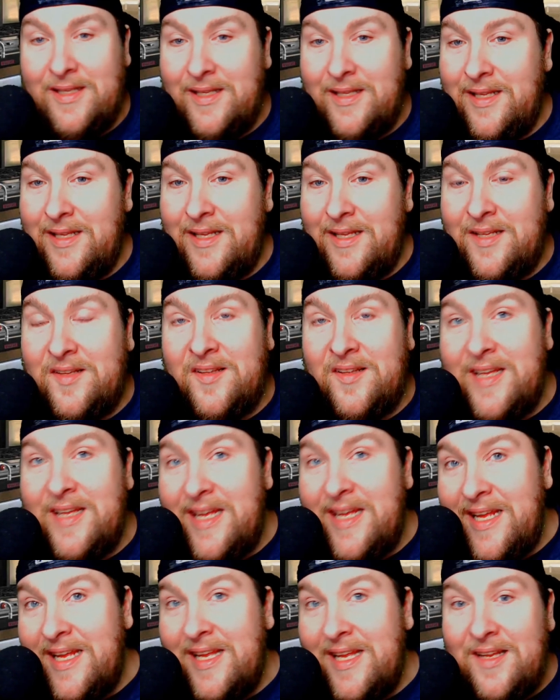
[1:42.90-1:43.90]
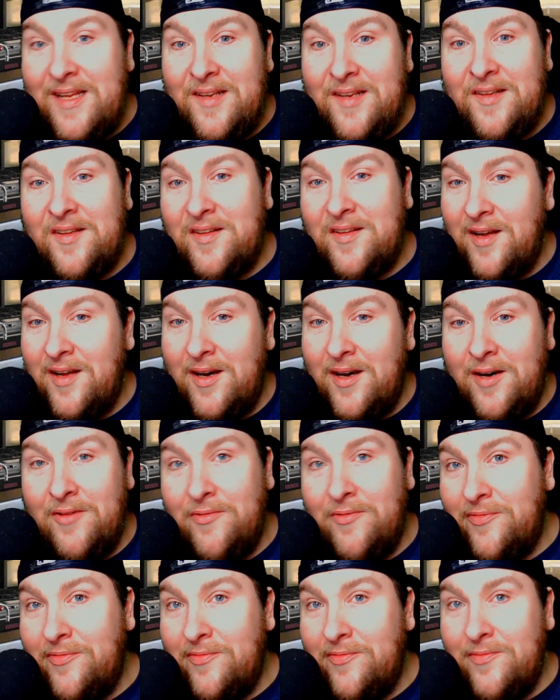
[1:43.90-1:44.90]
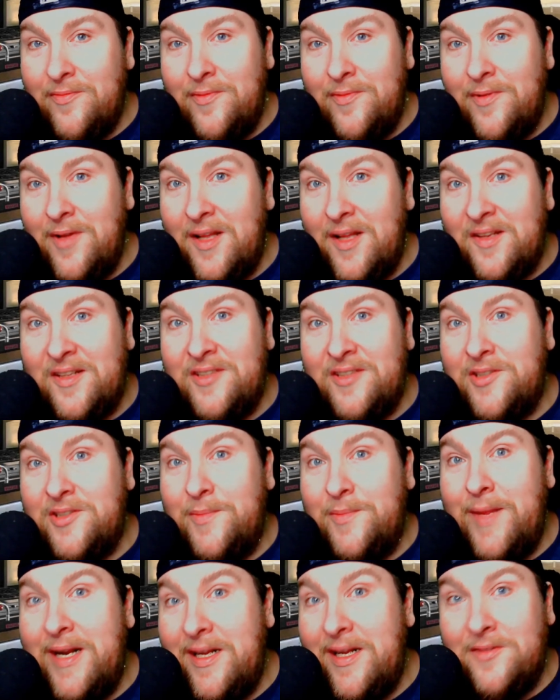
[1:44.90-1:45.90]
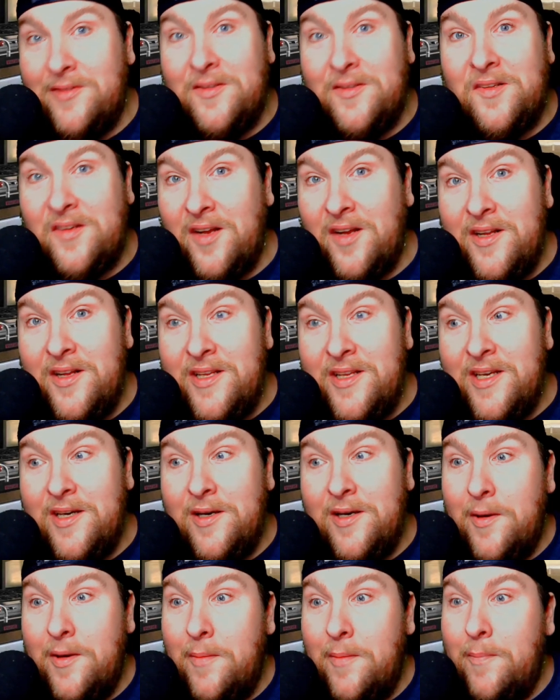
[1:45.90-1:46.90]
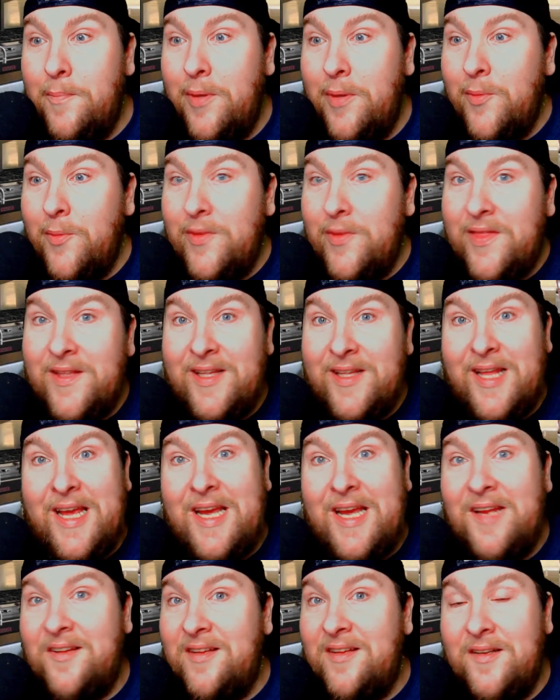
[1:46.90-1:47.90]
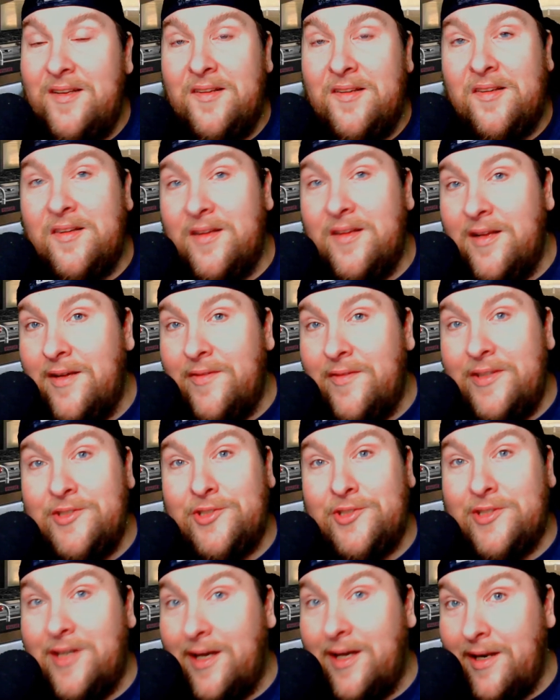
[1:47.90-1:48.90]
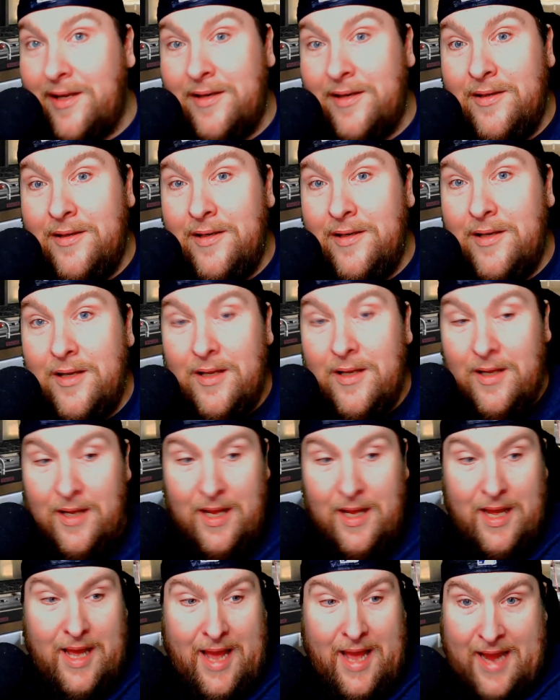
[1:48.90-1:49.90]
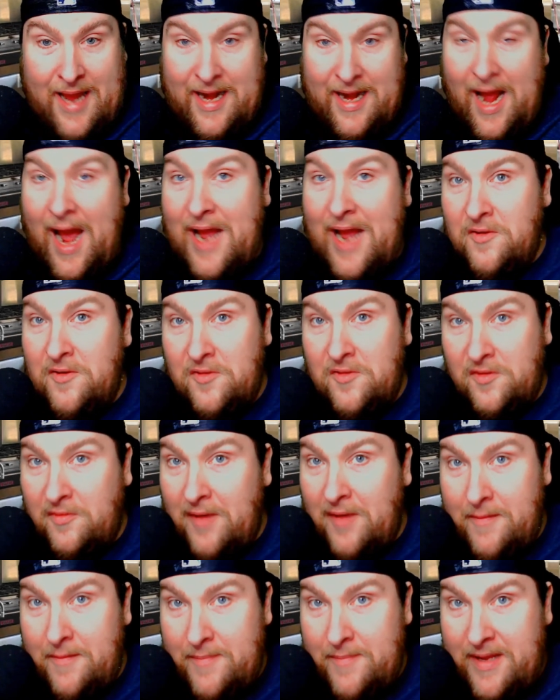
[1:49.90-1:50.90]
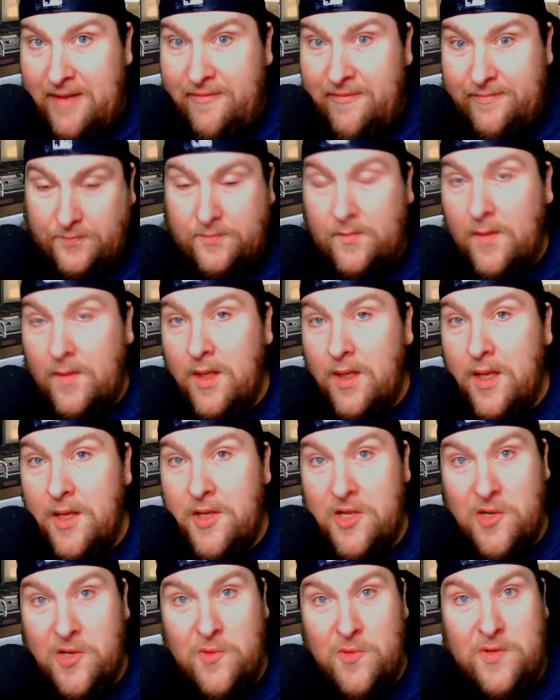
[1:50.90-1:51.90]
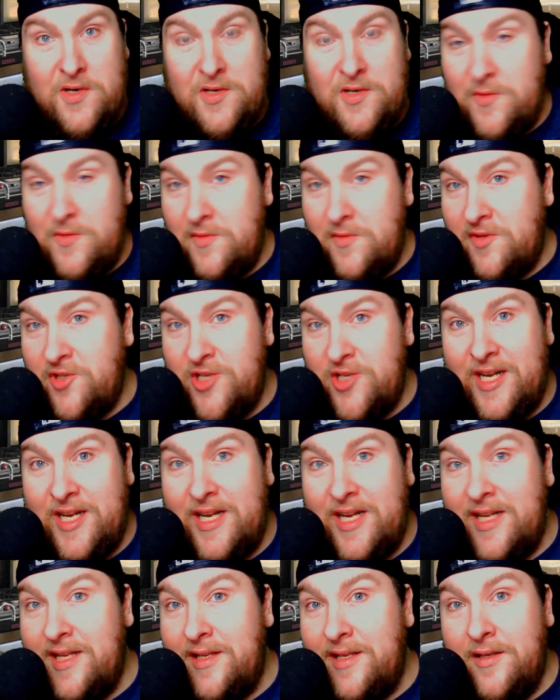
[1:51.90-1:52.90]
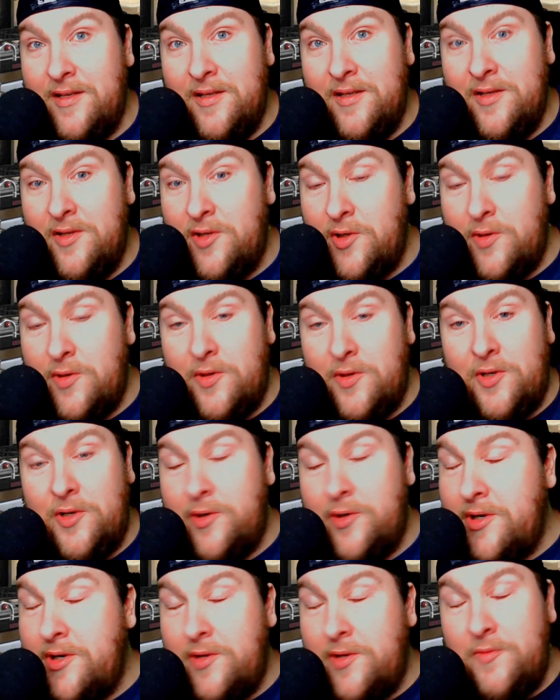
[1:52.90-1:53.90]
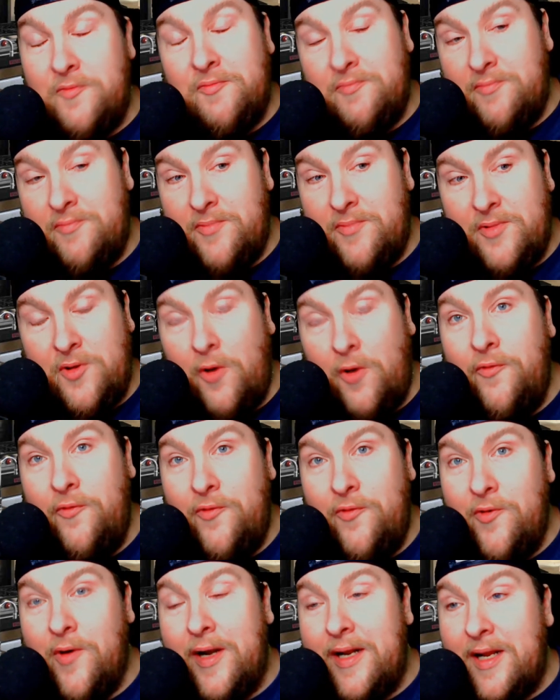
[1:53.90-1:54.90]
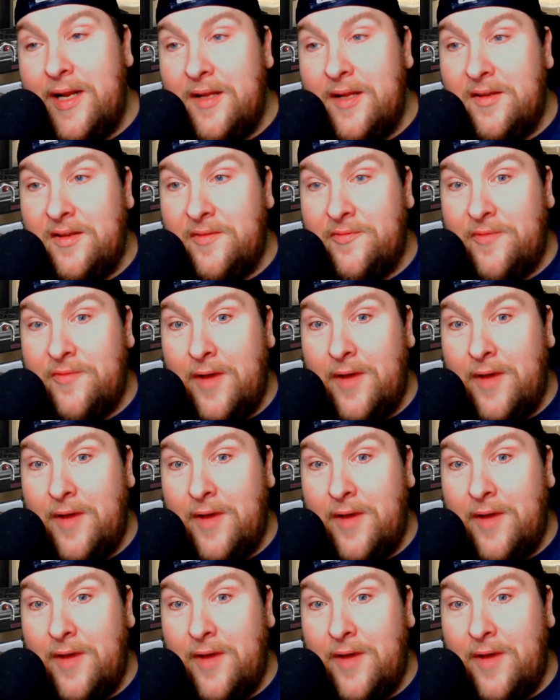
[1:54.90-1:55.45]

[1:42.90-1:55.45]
It's the ease of essentially making a lasagna, but with the tastiness of enchilada. And I used ground beef. You can use chicken. You could use tofu, I guess, if